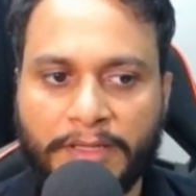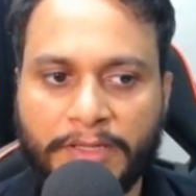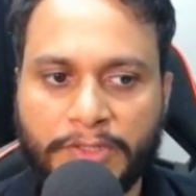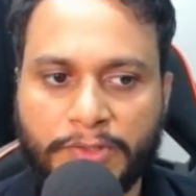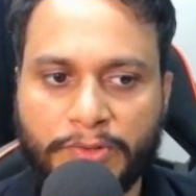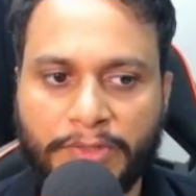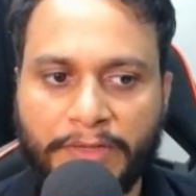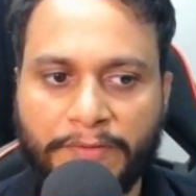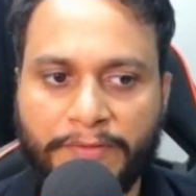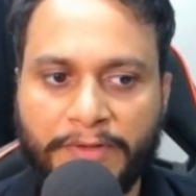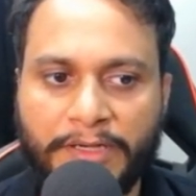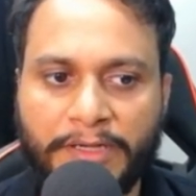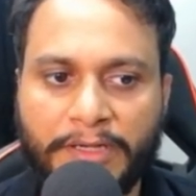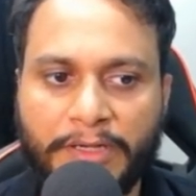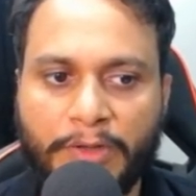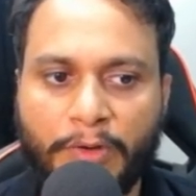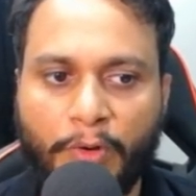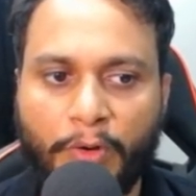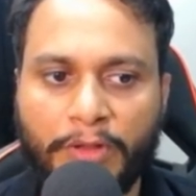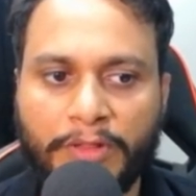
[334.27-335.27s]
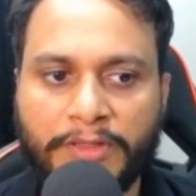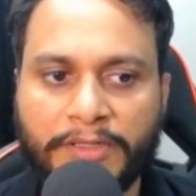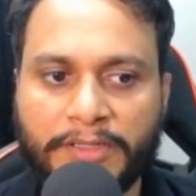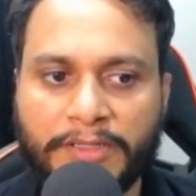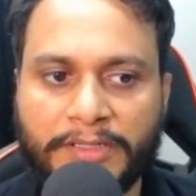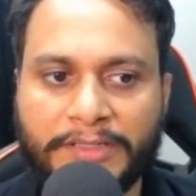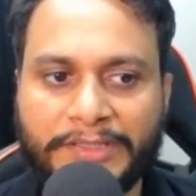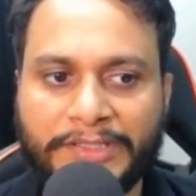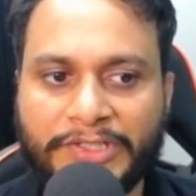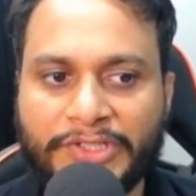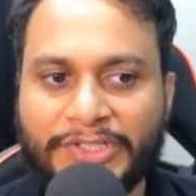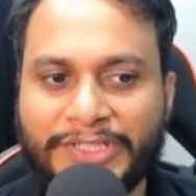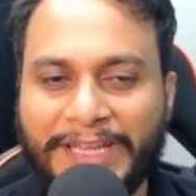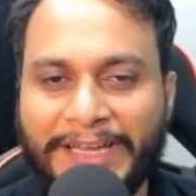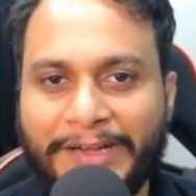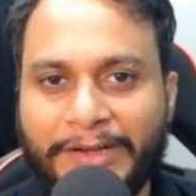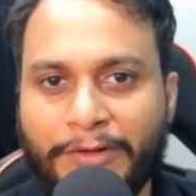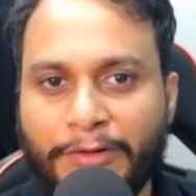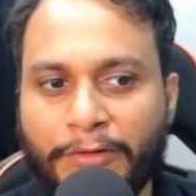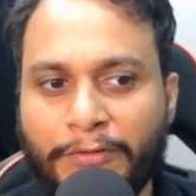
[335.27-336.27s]
So definitely all the other
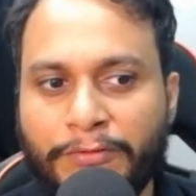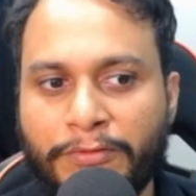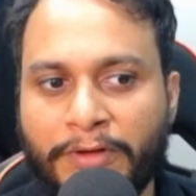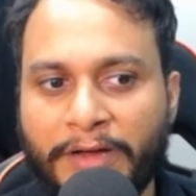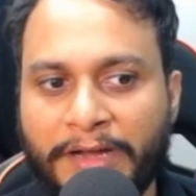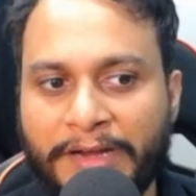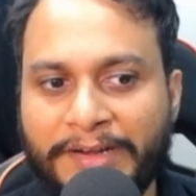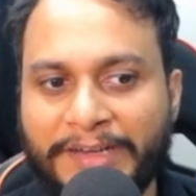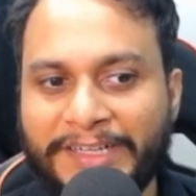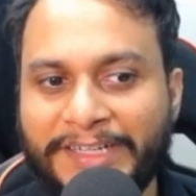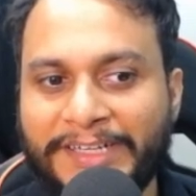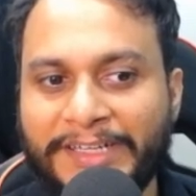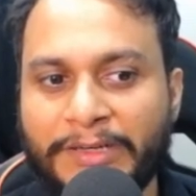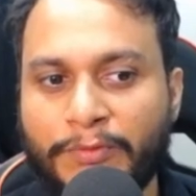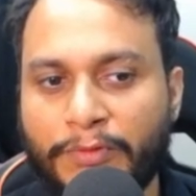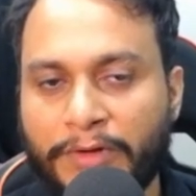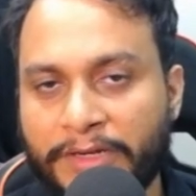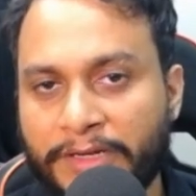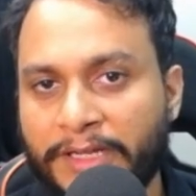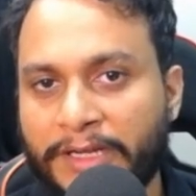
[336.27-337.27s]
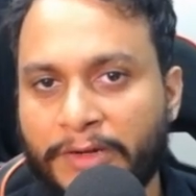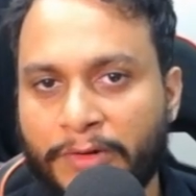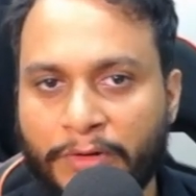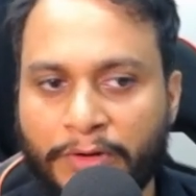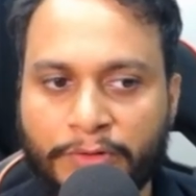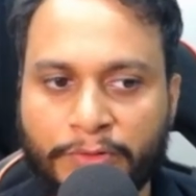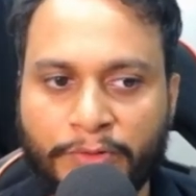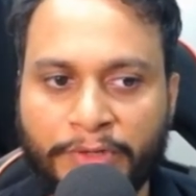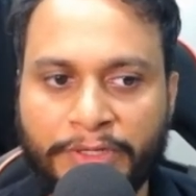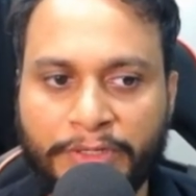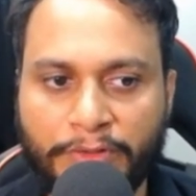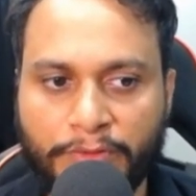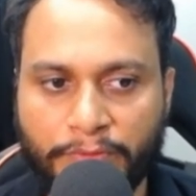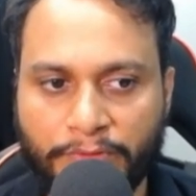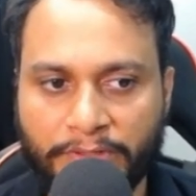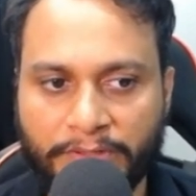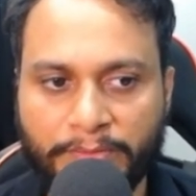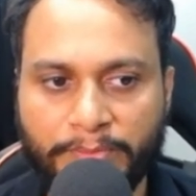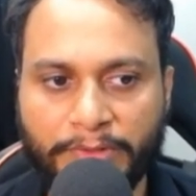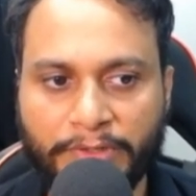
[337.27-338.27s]
child of 101 are not going to
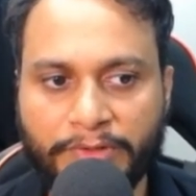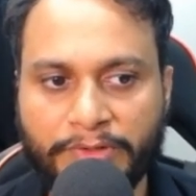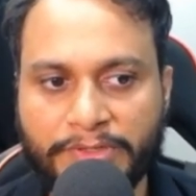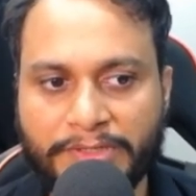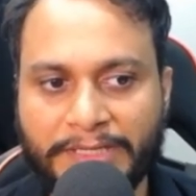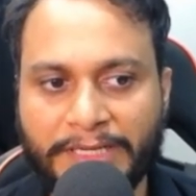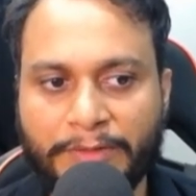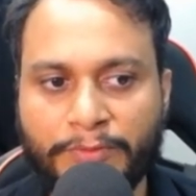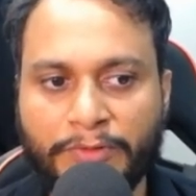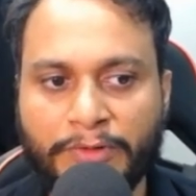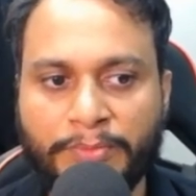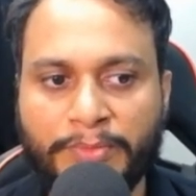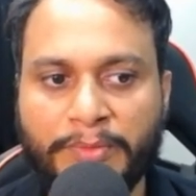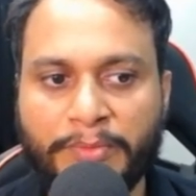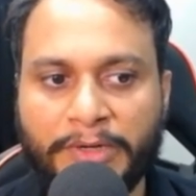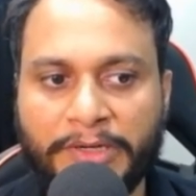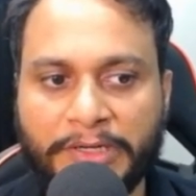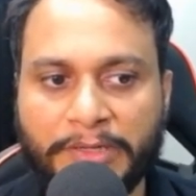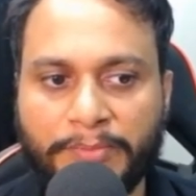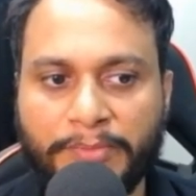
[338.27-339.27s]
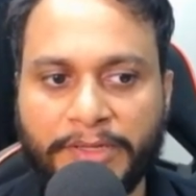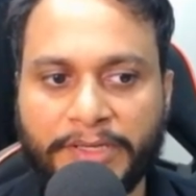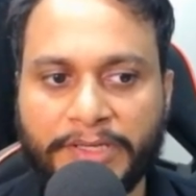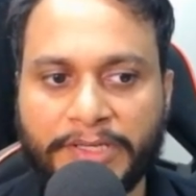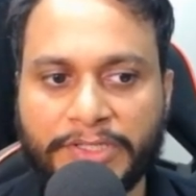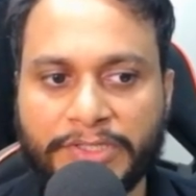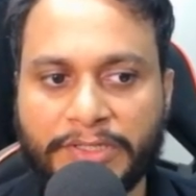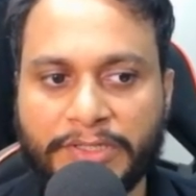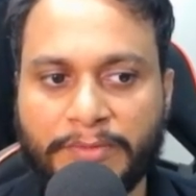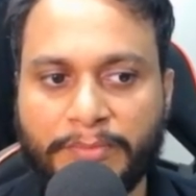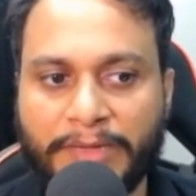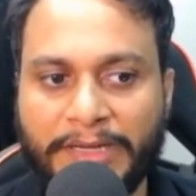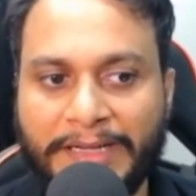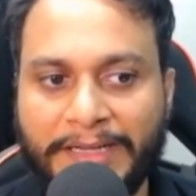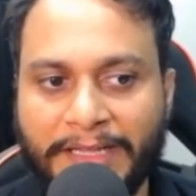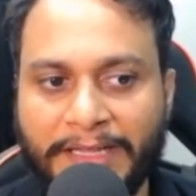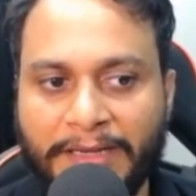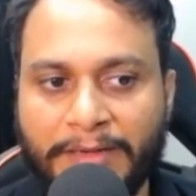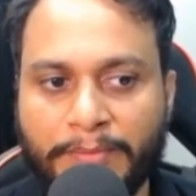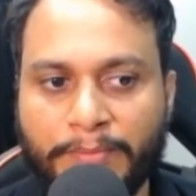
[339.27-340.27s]
work, because that would be multiplication by
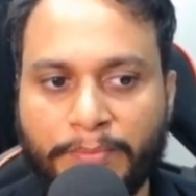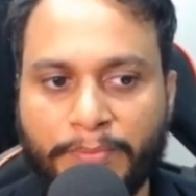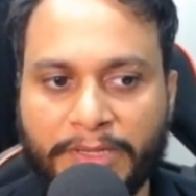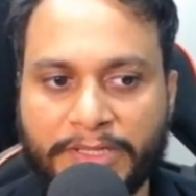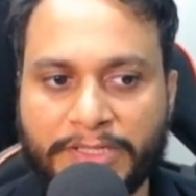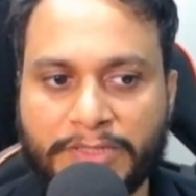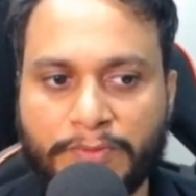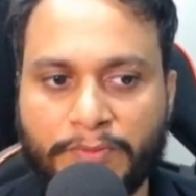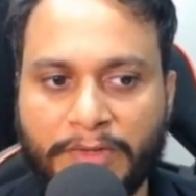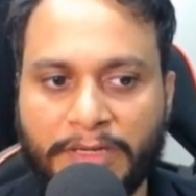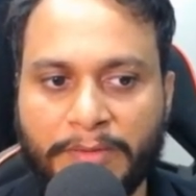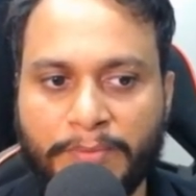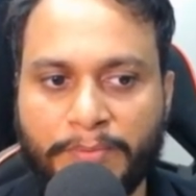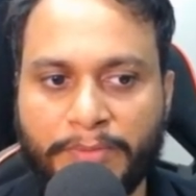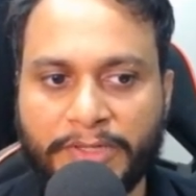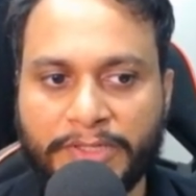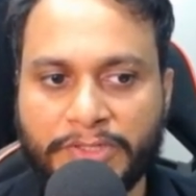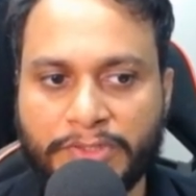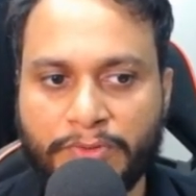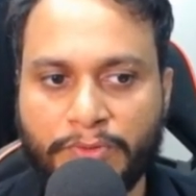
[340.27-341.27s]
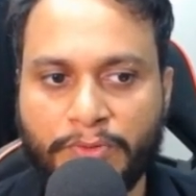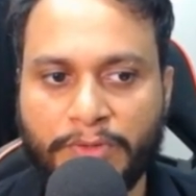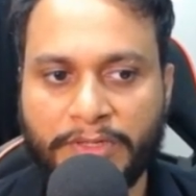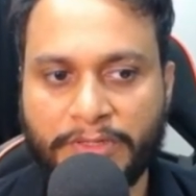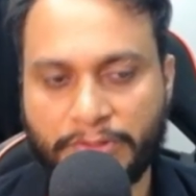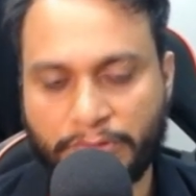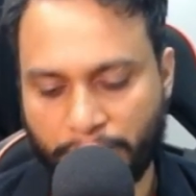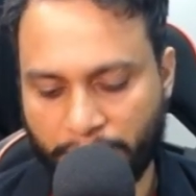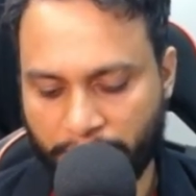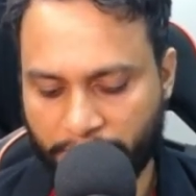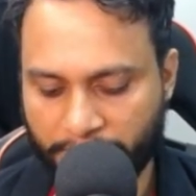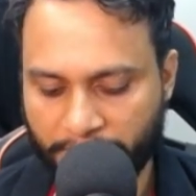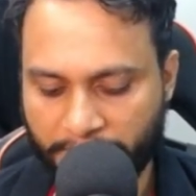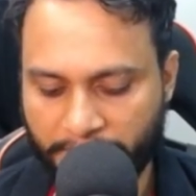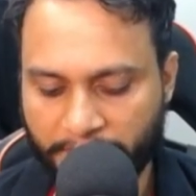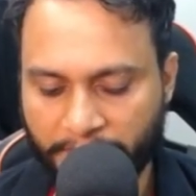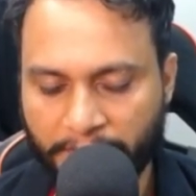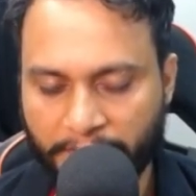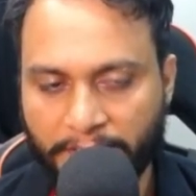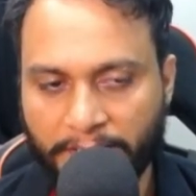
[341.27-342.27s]
10 plus 1 plus 2 and so on,
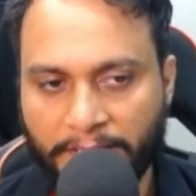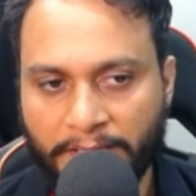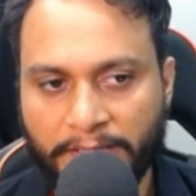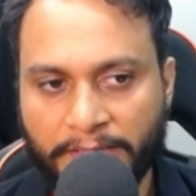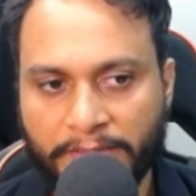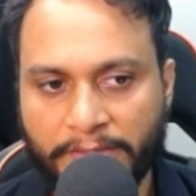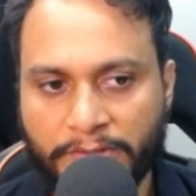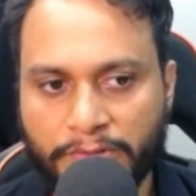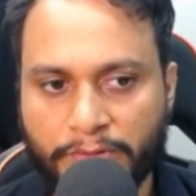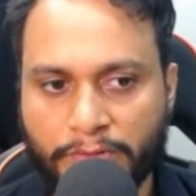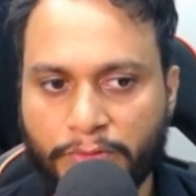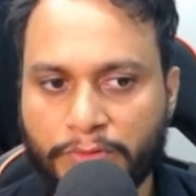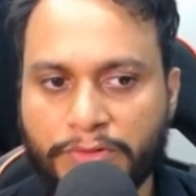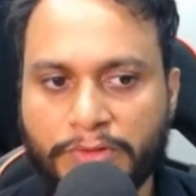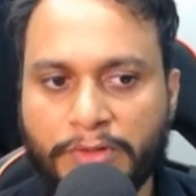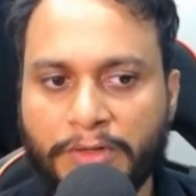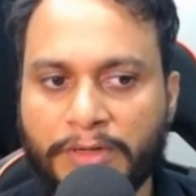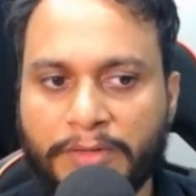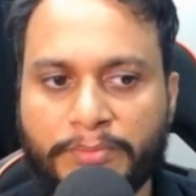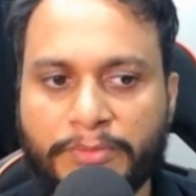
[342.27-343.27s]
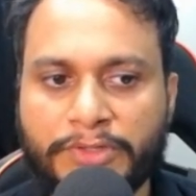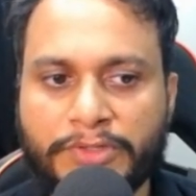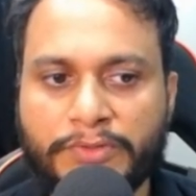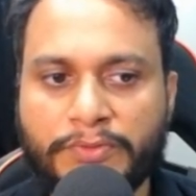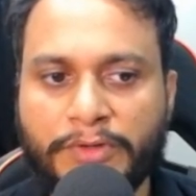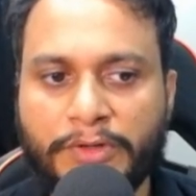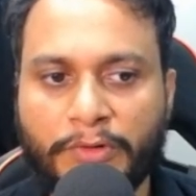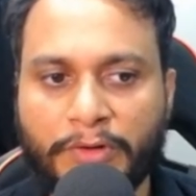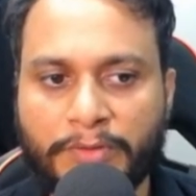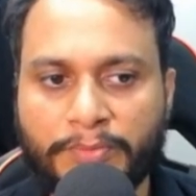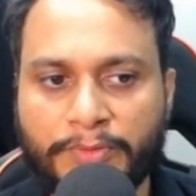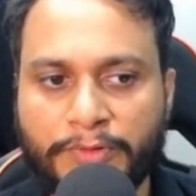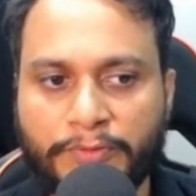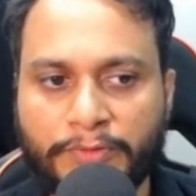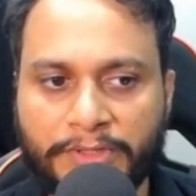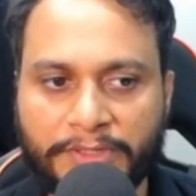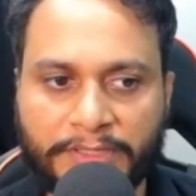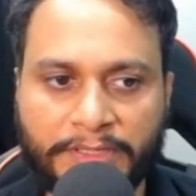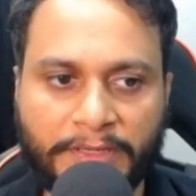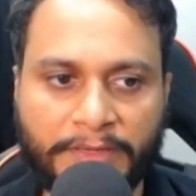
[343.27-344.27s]
right? So those all numbers will not be
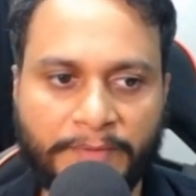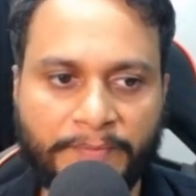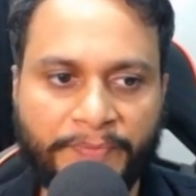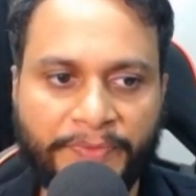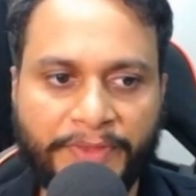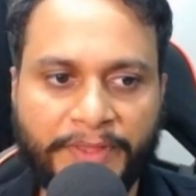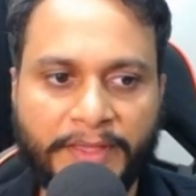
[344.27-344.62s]
working.